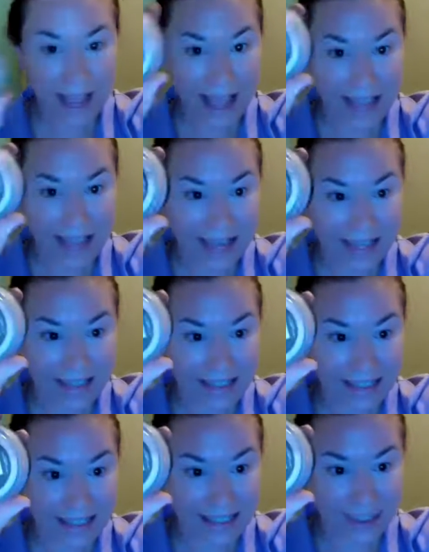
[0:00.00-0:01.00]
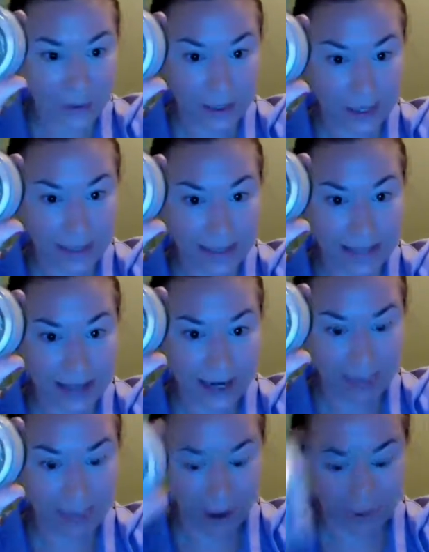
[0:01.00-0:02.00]
and silky
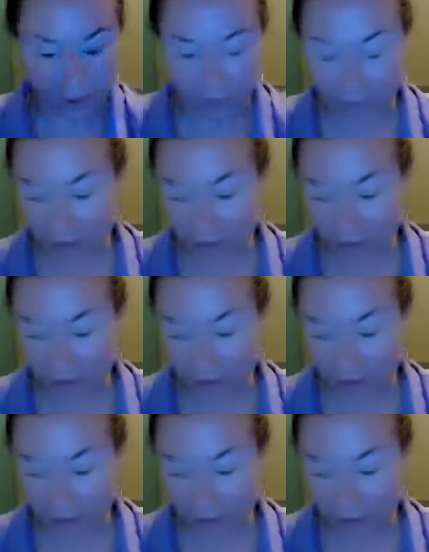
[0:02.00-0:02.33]
setting powder.